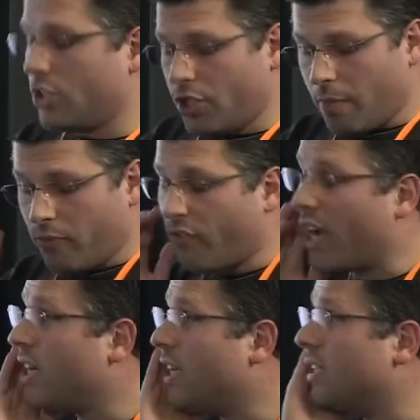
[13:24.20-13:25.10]

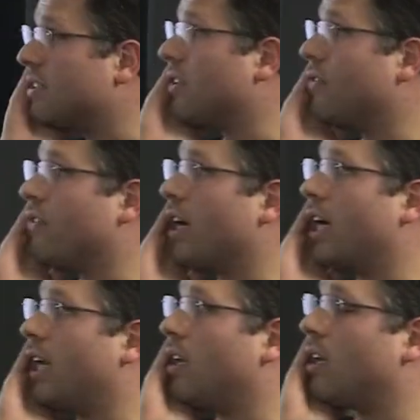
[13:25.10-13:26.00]
shapefile is a
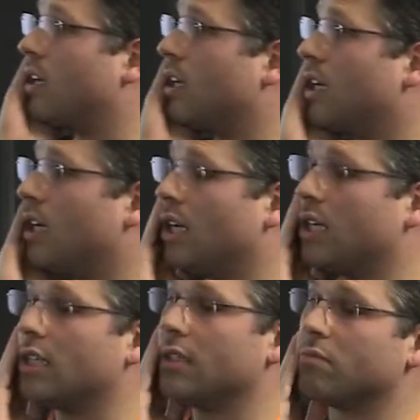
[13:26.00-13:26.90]
file
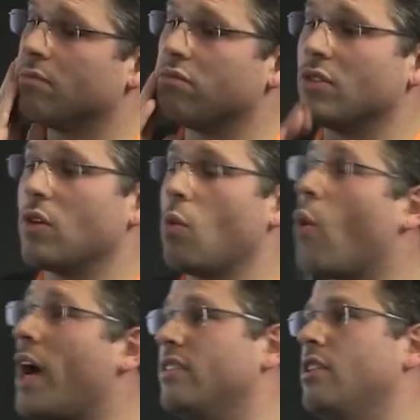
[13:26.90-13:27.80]

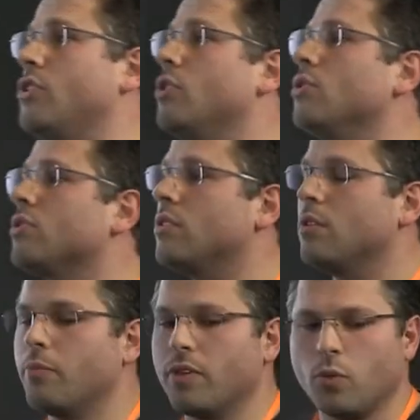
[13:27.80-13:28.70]
widely used.
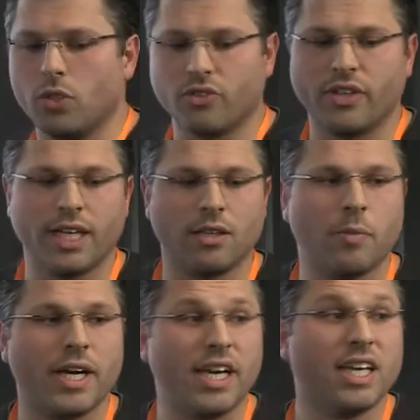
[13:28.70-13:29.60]
It was created
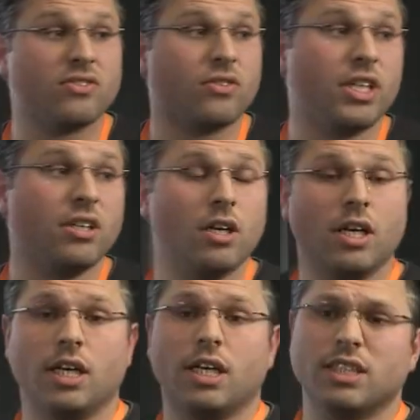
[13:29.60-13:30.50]
by Esri,
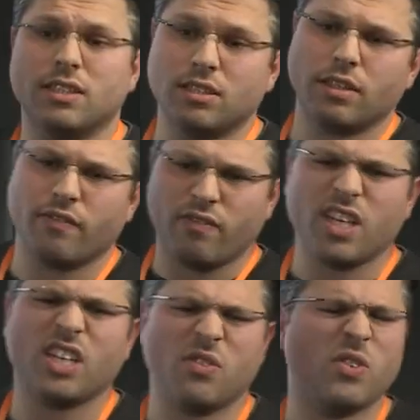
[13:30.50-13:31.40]
the
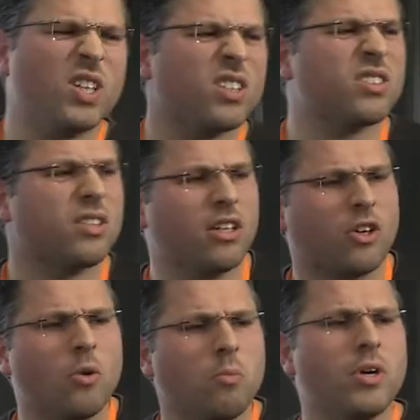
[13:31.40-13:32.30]
very first
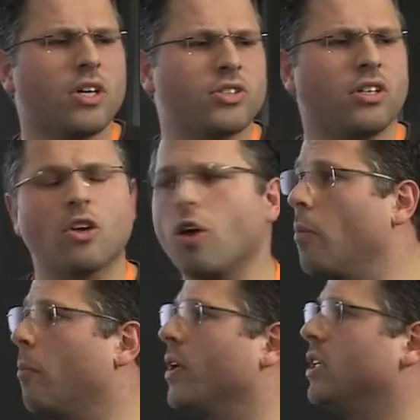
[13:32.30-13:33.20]
commercial
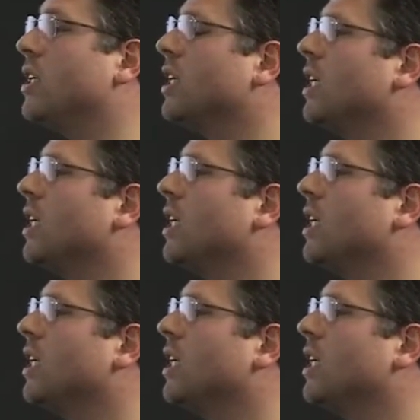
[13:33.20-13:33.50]
company.